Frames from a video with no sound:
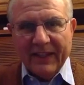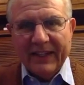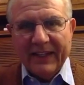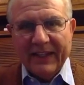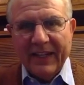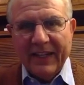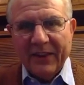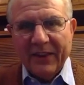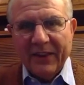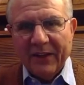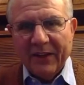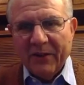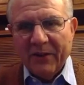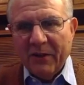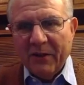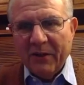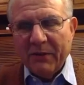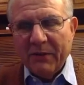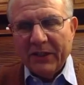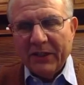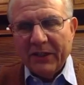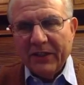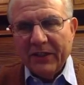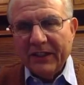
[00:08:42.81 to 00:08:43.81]
And I thought, oh
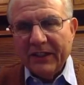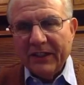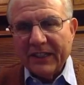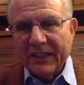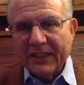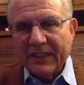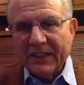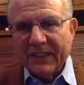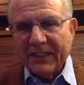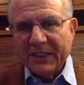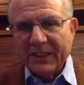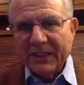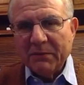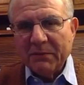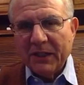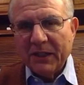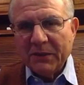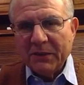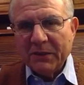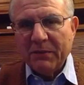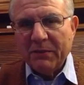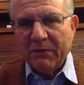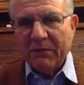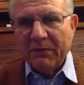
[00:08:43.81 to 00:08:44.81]
my goodness, this
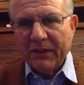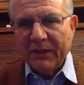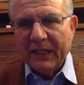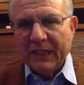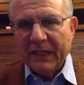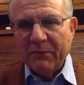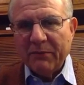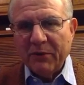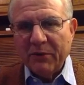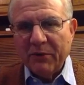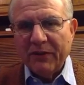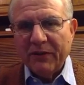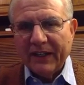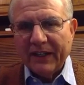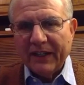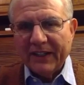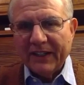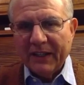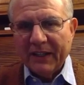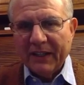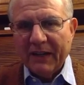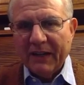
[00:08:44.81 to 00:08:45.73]
must be really moving.